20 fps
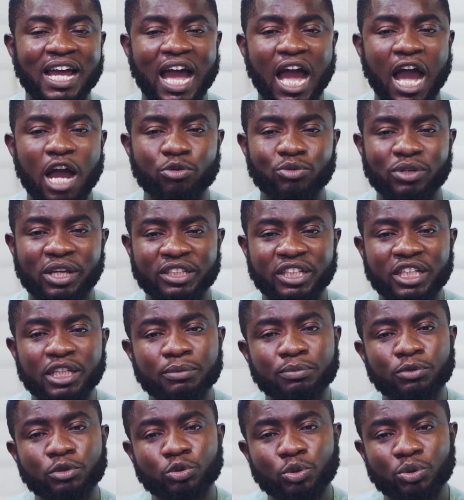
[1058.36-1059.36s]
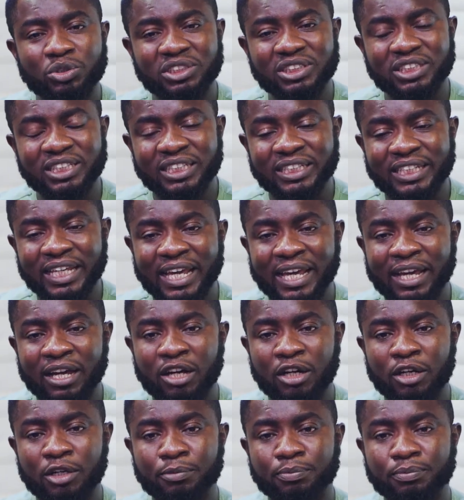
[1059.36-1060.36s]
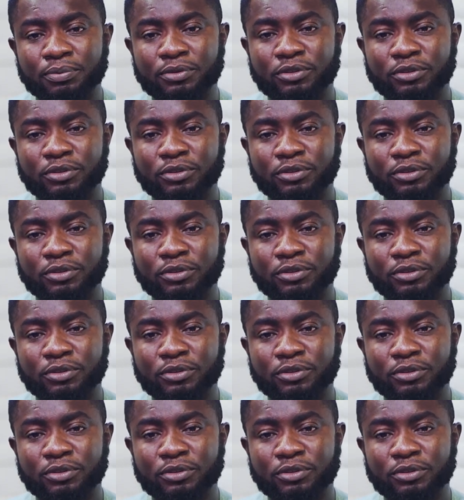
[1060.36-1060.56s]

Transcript: How were they able to seek help?